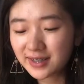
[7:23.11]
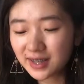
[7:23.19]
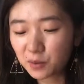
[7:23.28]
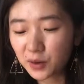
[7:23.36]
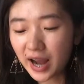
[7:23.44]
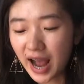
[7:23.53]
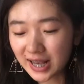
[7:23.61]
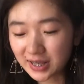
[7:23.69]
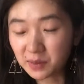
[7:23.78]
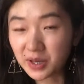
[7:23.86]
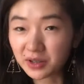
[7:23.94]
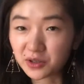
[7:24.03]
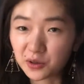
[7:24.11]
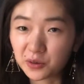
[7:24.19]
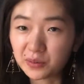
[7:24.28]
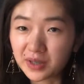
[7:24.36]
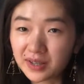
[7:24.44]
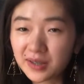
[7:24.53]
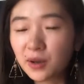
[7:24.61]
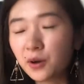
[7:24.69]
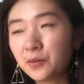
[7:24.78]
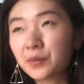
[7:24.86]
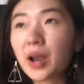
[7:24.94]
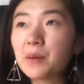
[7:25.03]
someone asked me and told me.
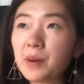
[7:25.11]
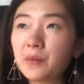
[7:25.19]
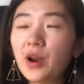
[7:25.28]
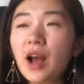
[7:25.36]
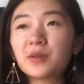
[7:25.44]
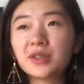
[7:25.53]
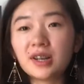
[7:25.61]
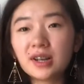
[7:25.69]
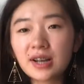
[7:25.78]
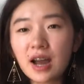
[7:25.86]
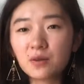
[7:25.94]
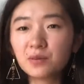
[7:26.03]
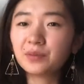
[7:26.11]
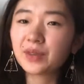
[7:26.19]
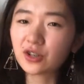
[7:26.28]
So I remember I was sitting down